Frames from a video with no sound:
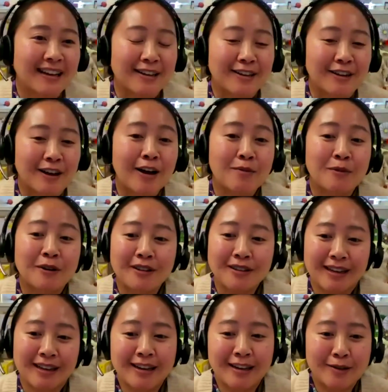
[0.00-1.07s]
Yeah.
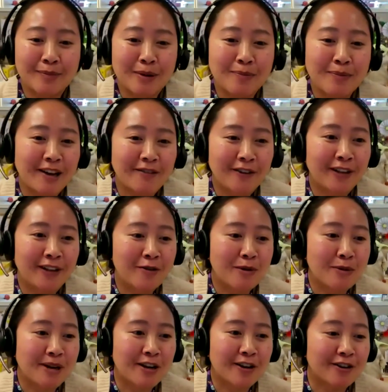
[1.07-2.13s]
Well, on behalf of
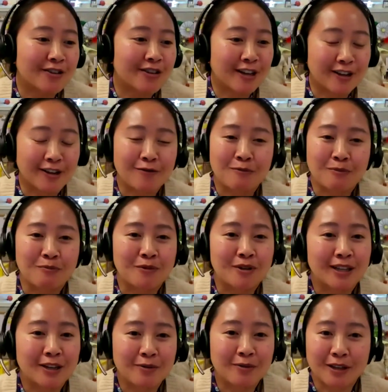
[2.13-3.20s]
Library Makers, I
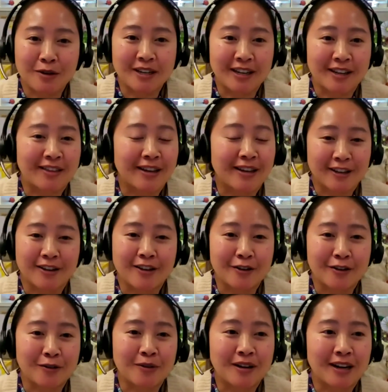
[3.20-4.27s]
really, really want to thank
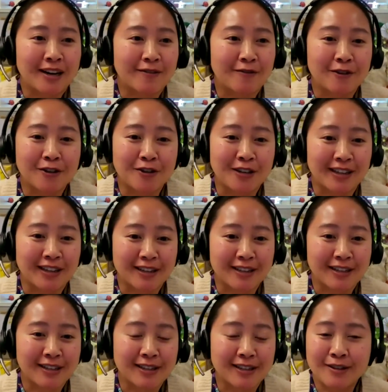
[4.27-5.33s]
you for doing
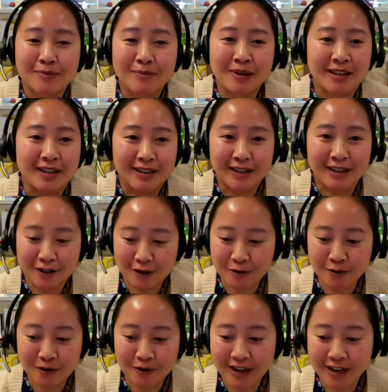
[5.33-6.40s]
this. It's been
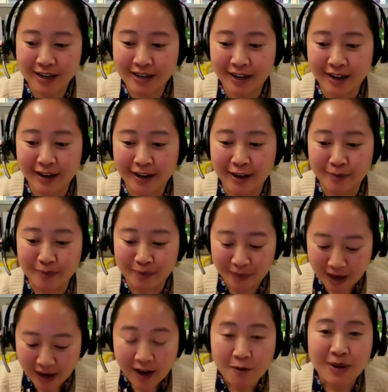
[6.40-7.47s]
so great.
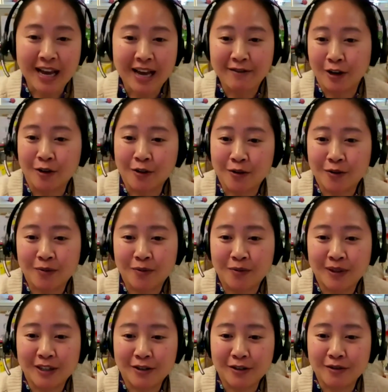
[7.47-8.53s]
We have a
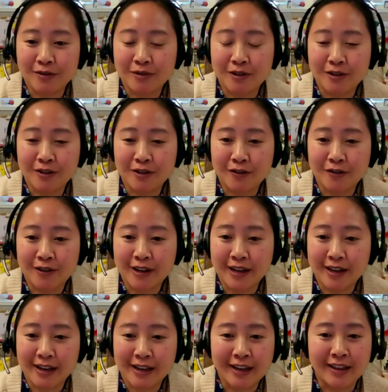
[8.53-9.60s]
little
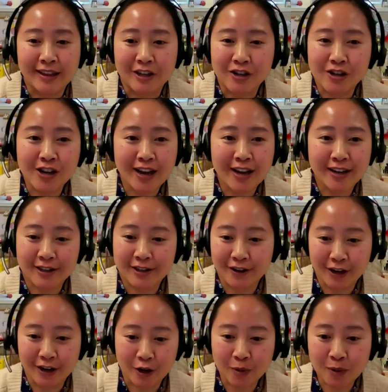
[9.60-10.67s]
survey in the chat.
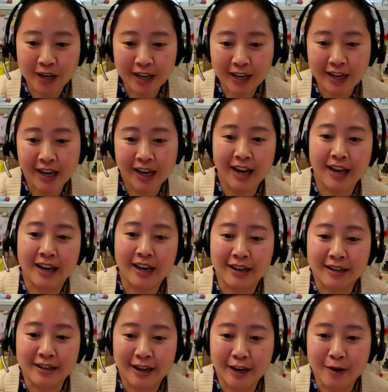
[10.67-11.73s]
It's very quick,
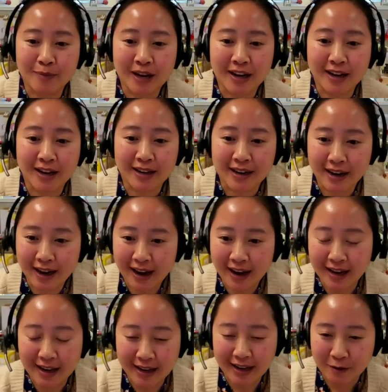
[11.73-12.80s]
and
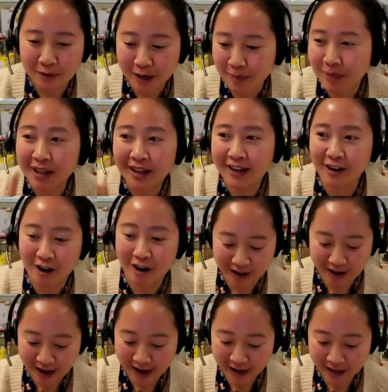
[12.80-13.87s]
I want to plug
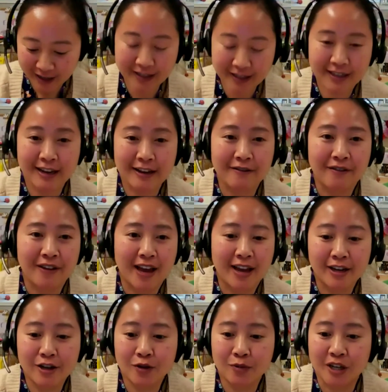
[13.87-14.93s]
our next
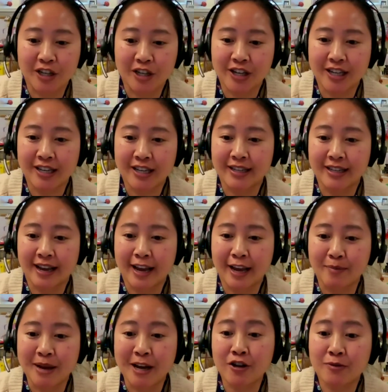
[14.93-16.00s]
event, which is
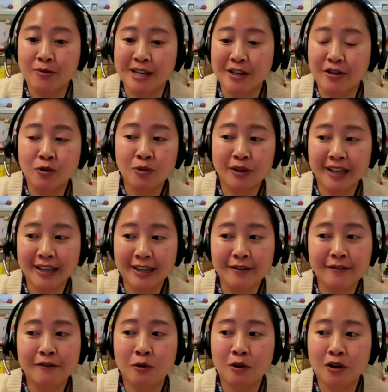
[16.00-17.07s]
a Makerspace
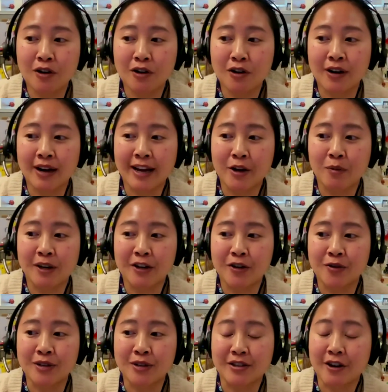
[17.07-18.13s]
toolkit for
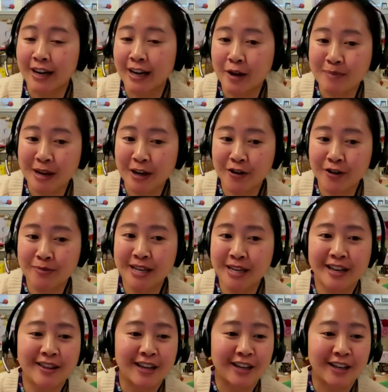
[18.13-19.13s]
anyone who is starting a Makerspace.